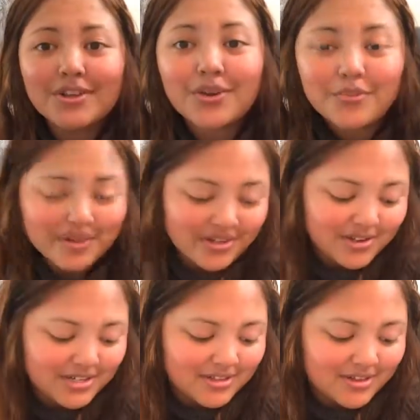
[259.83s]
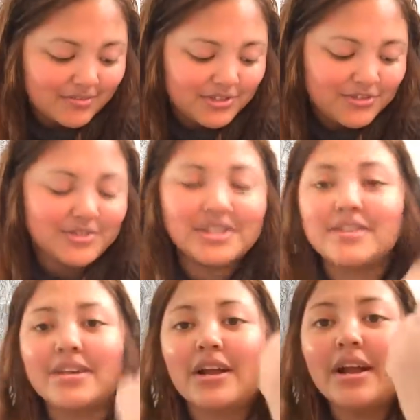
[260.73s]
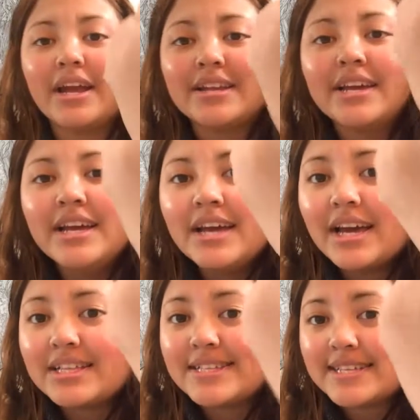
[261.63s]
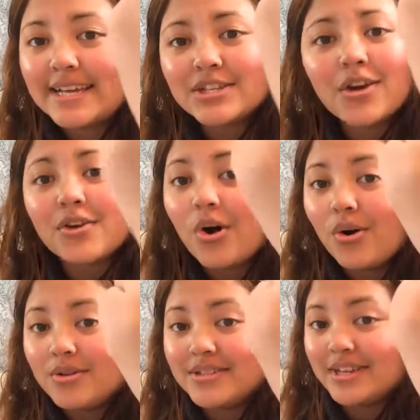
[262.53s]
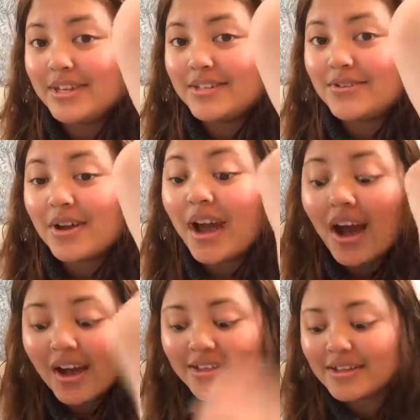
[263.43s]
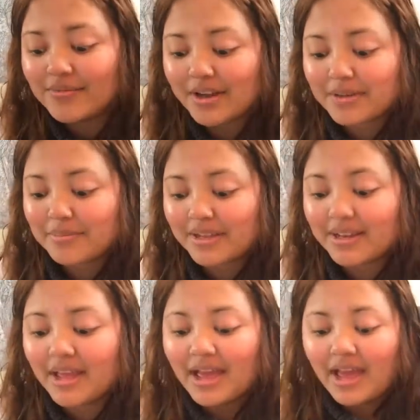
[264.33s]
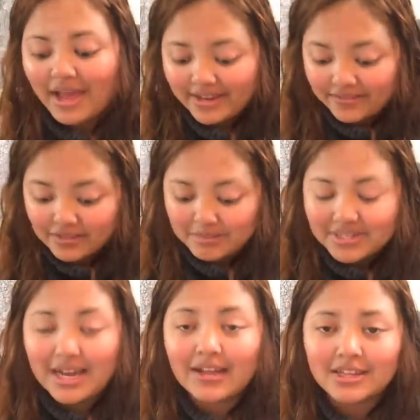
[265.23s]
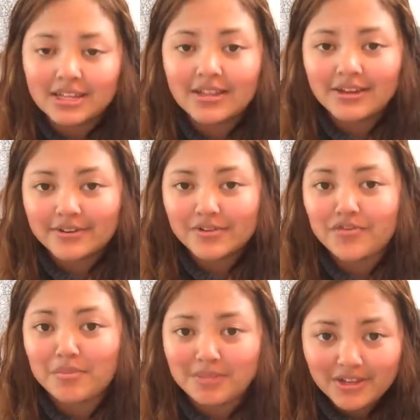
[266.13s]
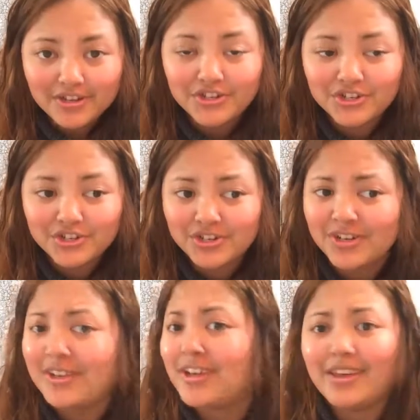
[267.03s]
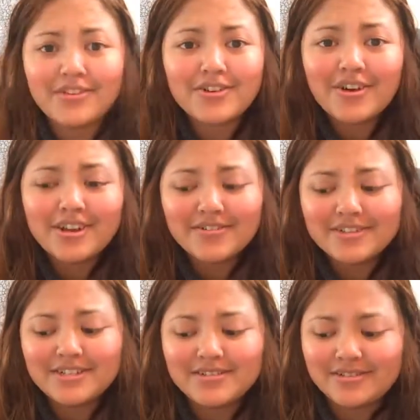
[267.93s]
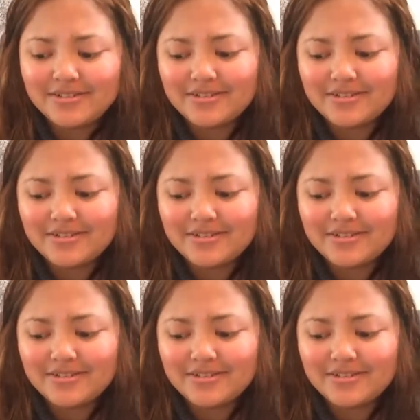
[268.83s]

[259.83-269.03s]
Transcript: They're like, oh my gosh, I love what you did there. And it stays on all day. So I highly recommend any of the metallic liners from Lush. And they're not irritant.